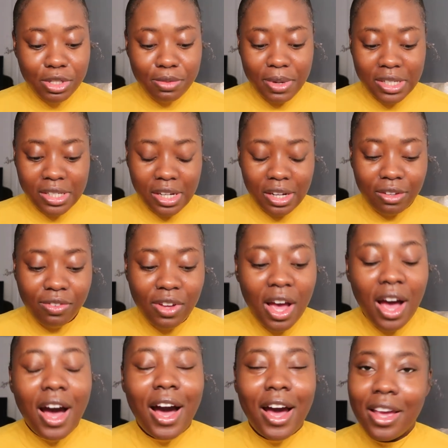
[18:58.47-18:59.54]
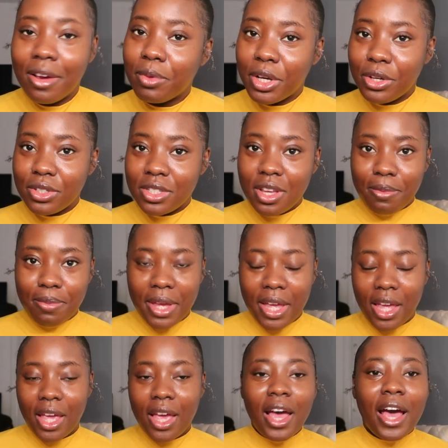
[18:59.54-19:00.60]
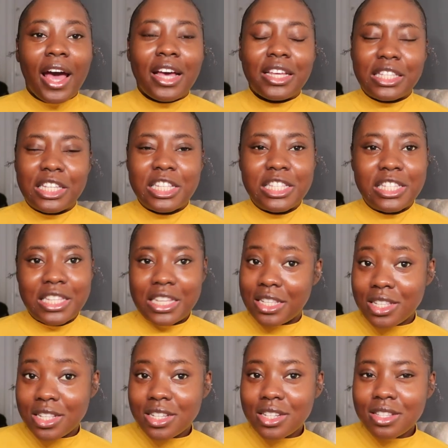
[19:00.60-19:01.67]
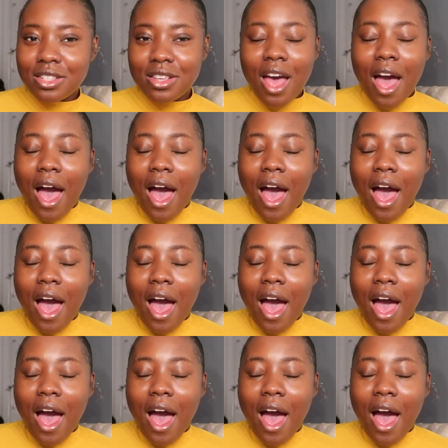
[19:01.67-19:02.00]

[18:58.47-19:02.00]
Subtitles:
myself I am going to be as consistent